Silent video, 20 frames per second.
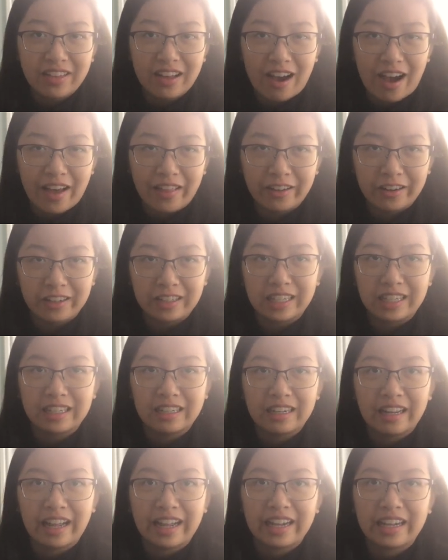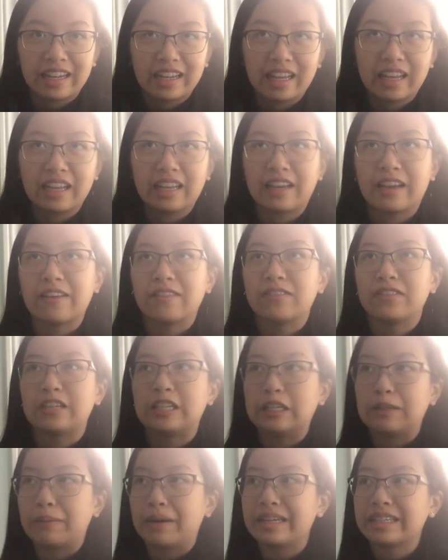The author didn't like give
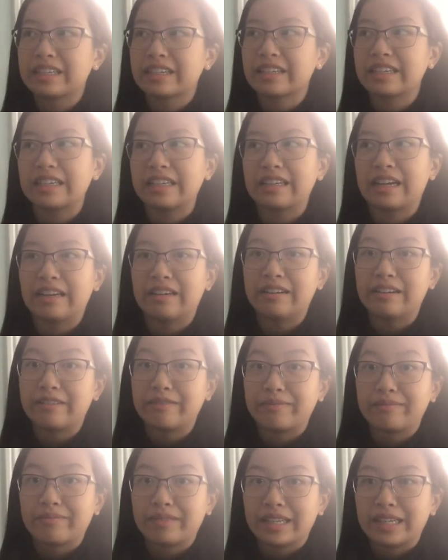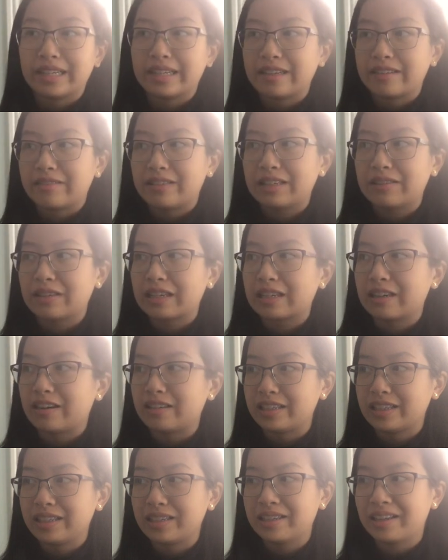too much, like, I don't know, what do you want to
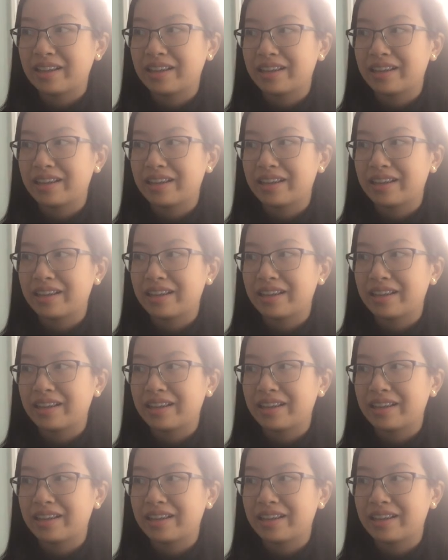call it,